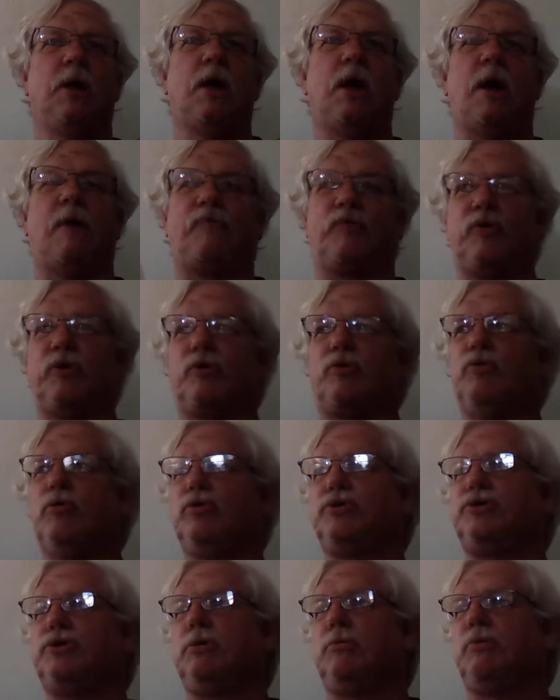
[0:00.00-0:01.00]
I've got a
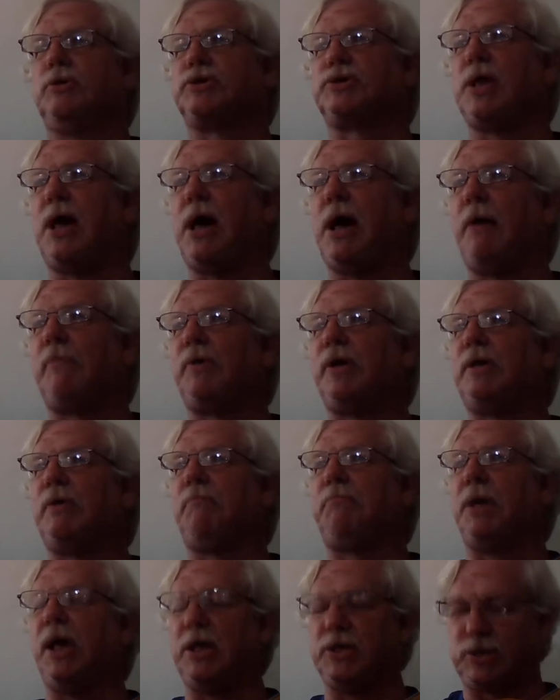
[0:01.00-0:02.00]
chord sequence. Now I'm going to
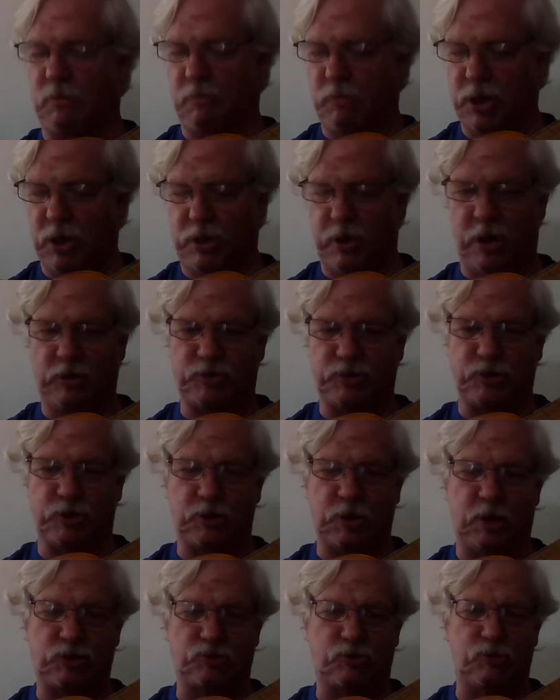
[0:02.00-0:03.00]
play some of the notes in
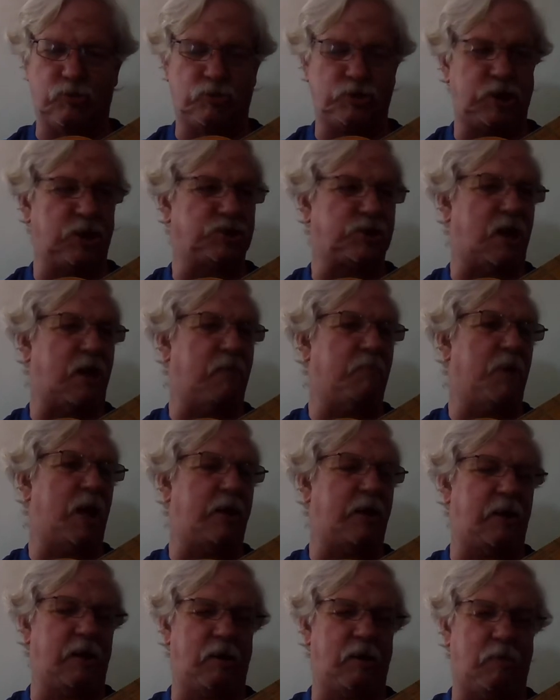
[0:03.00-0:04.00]
those chords. Here's A
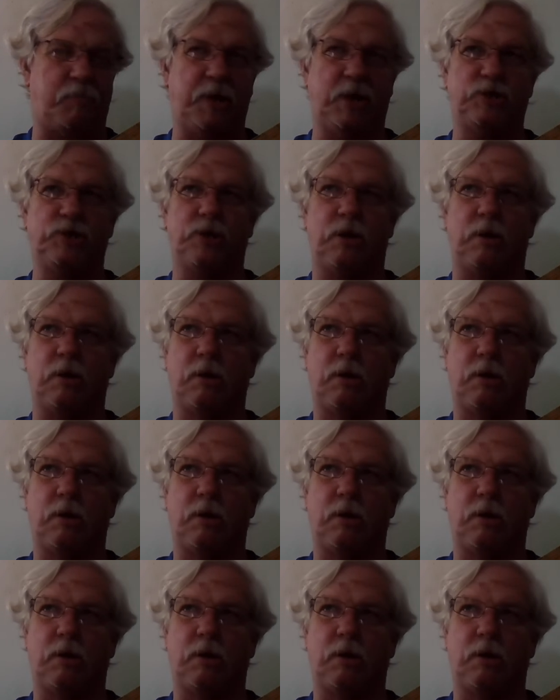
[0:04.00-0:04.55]
minor arpeggio.